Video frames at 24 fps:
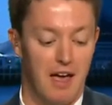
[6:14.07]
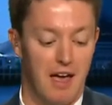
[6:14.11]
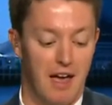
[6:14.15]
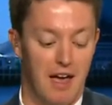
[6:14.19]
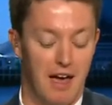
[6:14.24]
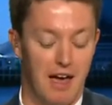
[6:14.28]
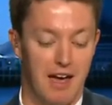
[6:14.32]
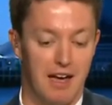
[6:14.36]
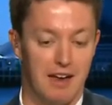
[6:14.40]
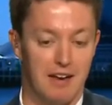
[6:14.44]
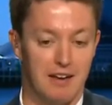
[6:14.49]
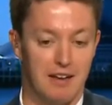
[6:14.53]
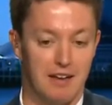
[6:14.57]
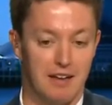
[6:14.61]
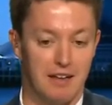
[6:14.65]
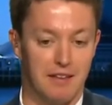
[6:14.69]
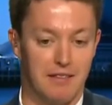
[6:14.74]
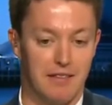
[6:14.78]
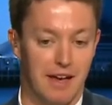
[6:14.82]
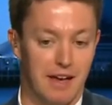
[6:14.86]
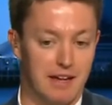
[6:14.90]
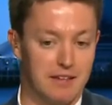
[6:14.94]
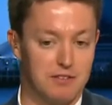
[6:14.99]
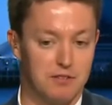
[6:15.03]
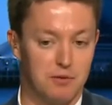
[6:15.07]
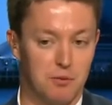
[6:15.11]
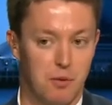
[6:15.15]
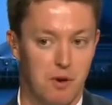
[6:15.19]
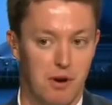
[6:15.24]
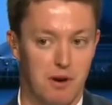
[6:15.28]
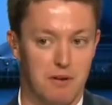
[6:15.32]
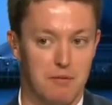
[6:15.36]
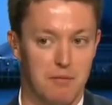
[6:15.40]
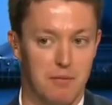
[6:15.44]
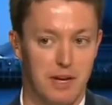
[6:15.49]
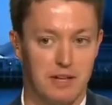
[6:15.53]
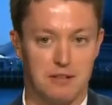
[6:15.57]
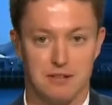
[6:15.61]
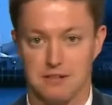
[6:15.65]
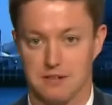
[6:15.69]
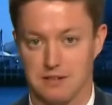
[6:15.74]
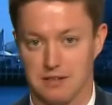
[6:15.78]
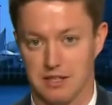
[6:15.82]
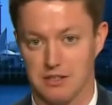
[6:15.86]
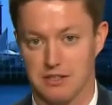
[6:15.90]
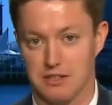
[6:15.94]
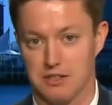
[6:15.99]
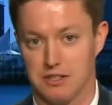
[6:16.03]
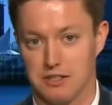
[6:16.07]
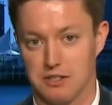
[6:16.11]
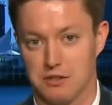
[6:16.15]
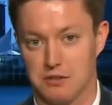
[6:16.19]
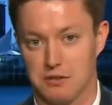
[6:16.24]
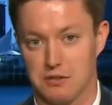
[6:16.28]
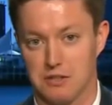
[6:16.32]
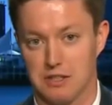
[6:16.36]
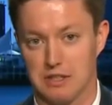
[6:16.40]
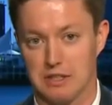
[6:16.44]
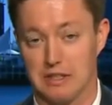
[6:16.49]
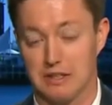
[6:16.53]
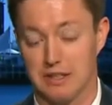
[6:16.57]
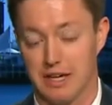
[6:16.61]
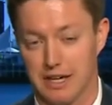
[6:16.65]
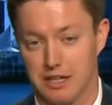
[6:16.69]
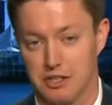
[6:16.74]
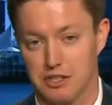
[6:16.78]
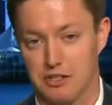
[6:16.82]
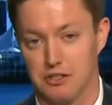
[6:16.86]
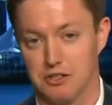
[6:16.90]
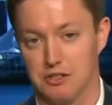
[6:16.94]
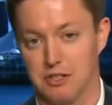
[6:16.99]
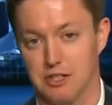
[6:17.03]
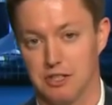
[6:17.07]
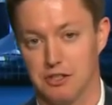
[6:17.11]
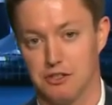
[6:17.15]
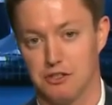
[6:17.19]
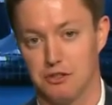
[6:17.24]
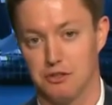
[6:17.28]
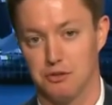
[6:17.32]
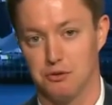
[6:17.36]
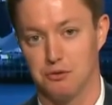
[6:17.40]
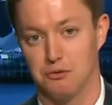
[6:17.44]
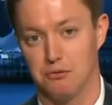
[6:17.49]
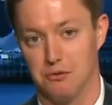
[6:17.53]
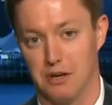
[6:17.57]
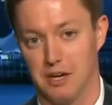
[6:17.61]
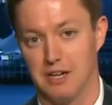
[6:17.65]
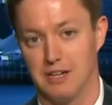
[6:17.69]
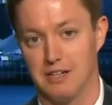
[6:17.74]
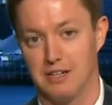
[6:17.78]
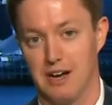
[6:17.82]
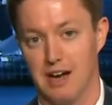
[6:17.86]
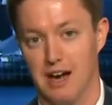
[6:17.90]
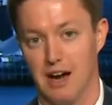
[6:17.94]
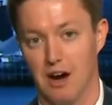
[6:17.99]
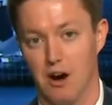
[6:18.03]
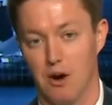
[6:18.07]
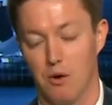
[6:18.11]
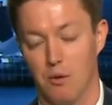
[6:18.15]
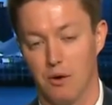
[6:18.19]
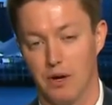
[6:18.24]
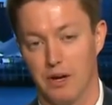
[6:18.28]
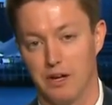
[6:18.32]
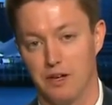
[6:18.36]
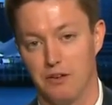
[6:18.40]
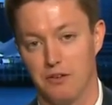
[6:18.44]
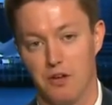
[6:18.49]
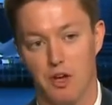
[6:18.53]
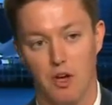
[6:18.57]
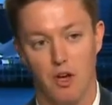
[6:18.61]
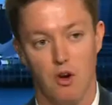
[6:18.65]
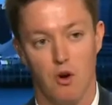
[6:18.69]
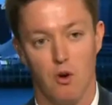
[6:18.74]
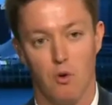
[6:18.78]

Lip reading: And that's what makes it such an interesting election issue right now is